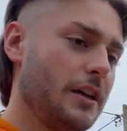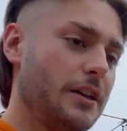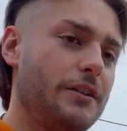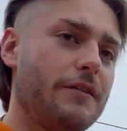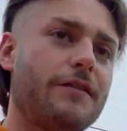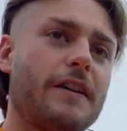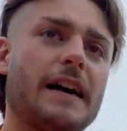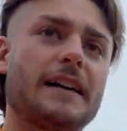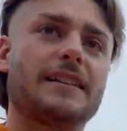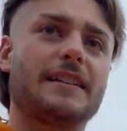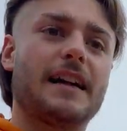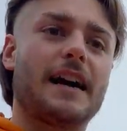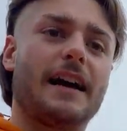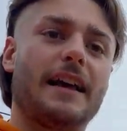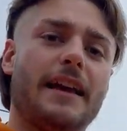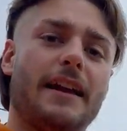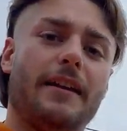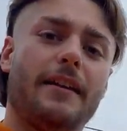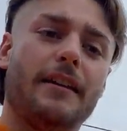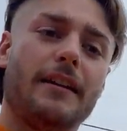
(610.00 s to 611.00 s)
you factor that
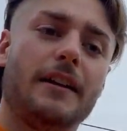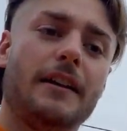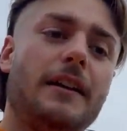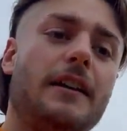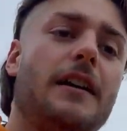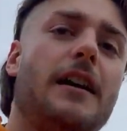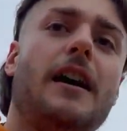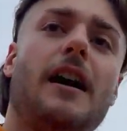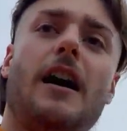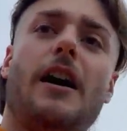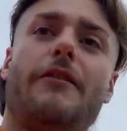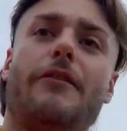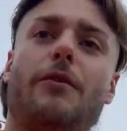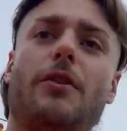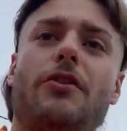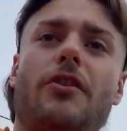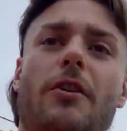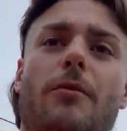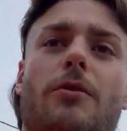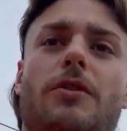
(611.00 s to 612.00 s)
in. If you're
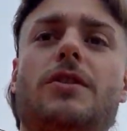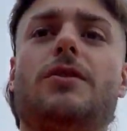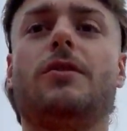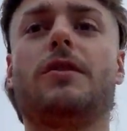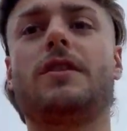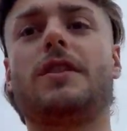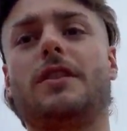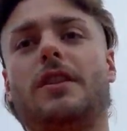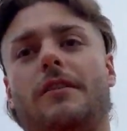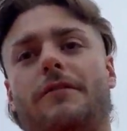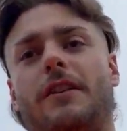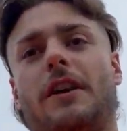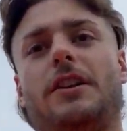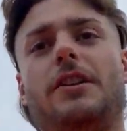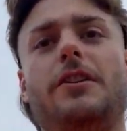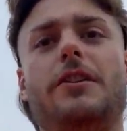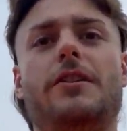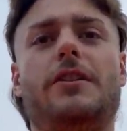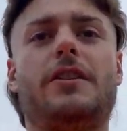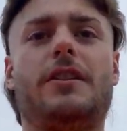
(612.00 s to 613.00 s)
wondering what sort of stuff I
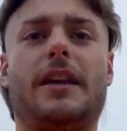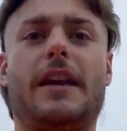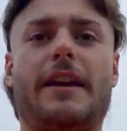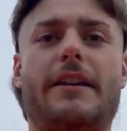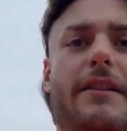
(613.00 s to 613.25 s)
use to get